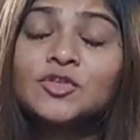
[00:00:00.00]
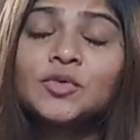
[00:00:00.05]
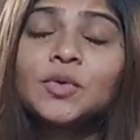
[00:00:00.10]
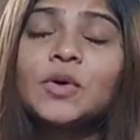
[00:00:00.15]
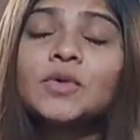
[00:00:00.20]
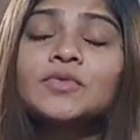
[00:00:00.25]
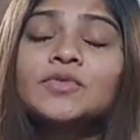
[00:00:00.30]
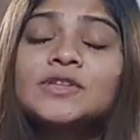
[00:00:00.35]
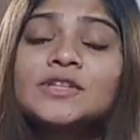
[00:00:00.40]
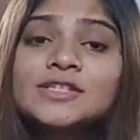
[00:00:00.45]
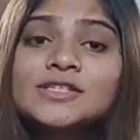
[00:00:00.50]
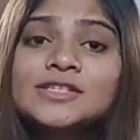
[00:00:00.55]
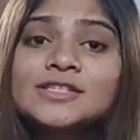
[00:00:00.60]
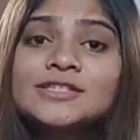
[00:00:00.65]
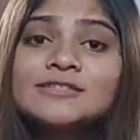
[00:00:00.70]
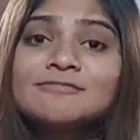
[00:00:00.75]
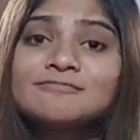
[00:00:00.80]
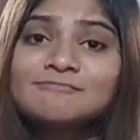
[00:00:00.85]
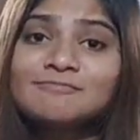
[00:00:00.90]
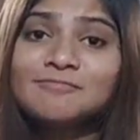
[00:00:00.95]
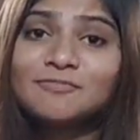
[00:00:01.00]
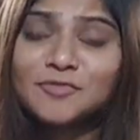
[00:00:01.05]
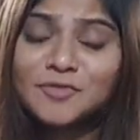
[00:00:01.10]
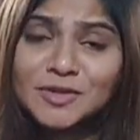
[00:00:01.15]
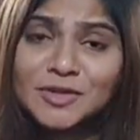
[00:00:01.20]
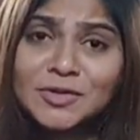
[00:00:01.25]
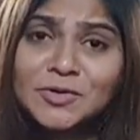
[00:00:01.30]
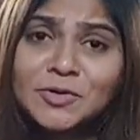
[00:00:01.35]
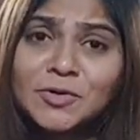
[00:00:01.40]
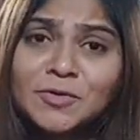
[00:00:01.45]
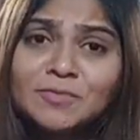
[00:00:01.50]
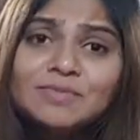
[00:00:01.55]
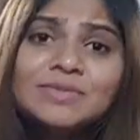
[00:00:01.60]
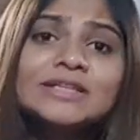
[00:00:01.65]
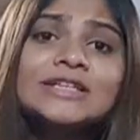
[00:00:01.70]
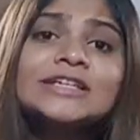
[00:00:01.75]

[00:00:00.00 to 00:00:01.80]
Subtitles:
throughout this video.